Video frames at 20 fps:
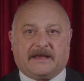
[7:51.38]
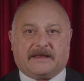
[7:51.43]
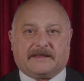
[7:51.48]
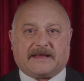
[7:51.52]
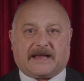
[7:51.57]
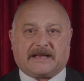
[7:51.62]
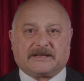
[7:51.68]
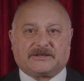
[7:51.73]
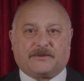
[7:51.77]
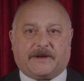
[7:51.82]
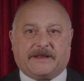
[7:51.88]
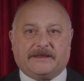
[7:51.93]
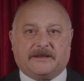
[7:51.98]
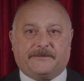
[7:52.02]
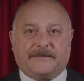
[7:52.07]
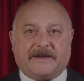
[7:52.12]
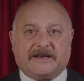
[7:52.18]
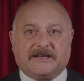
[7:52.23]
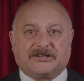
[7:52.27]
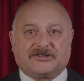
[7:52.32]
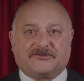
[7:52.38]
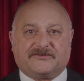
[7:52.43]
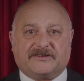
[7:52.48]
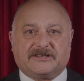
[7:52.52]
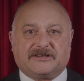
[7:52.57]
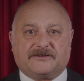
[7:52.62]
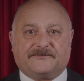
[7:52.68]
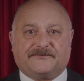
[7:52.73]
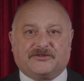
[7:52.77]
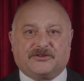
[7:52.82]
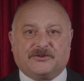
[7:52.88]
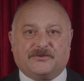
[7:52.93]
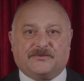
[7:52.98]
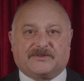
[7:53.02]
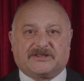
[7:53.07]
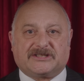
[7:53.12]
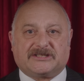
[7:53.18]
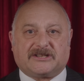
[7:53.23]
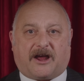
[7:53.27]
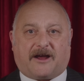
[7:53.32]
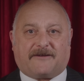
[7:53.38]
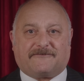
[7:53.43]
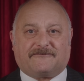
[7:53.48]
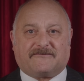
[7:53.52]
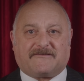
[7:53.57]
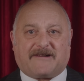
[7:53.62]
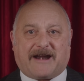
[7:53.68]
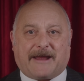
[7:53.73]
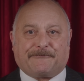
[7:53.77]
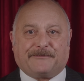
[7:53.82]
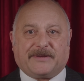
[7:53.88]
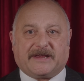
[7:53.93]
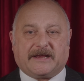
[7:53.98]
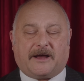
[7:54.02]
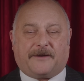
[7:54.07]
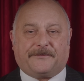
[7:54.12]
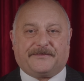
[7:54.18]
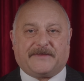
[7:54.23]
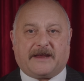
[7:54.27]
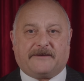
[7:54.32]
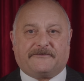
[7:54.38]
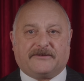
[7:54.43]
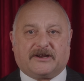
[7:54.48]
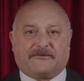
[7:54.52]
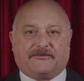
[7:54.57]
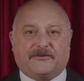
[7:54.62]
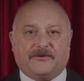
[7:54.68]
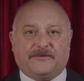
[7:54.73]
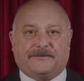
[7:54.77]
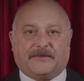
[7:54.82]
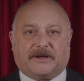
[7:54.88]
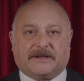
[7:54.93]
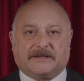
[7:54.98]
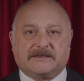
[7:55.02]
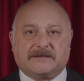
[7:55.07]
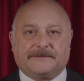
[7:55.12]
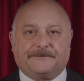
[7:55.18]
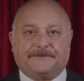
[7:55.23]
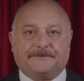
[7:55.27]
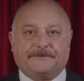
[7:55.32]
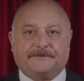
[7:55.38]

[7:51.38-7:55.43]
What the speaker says: That's when the ministries of truth start ramping up their recruitment.